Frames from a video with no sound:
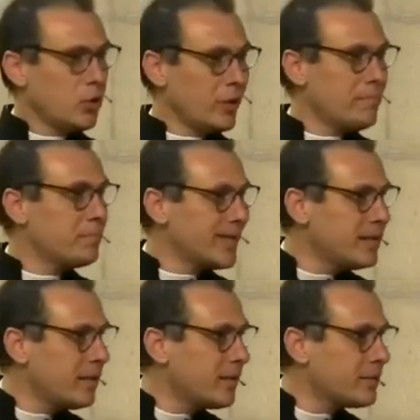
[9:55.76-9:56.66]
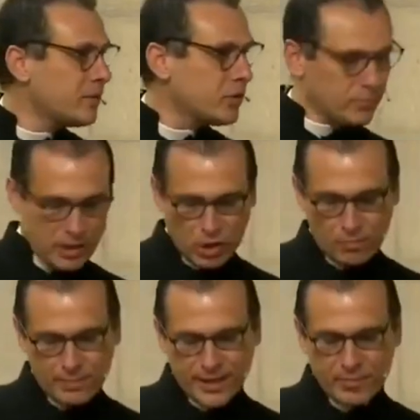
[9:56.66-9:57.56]
You embody the term
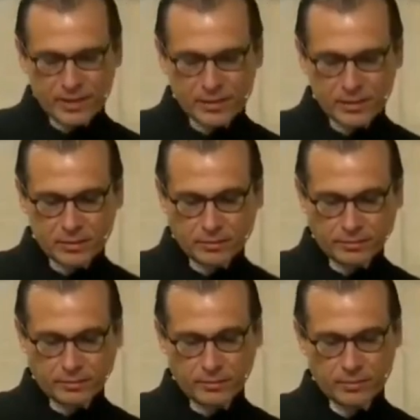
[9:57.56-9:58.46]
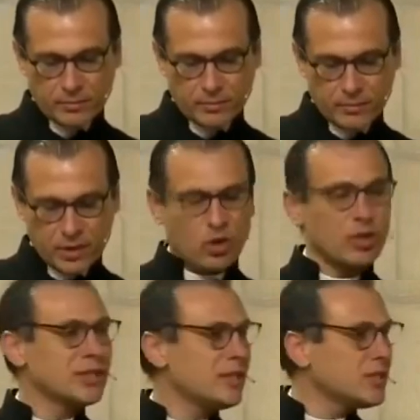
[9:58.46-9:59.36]
accompaniment,
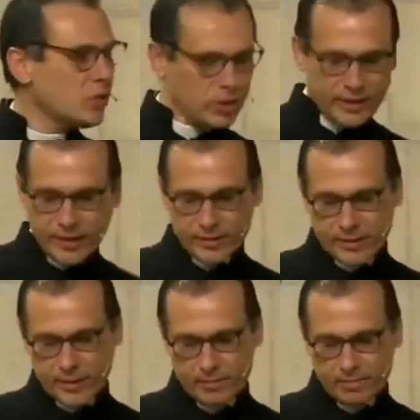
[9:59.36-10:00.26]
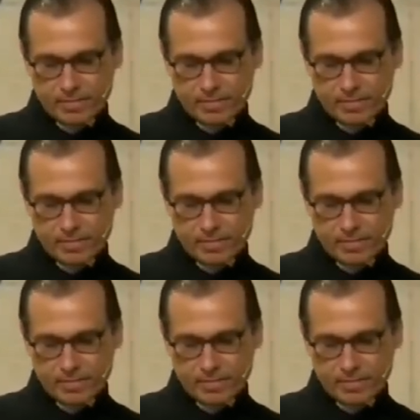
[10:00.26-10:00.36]
costly solidarity.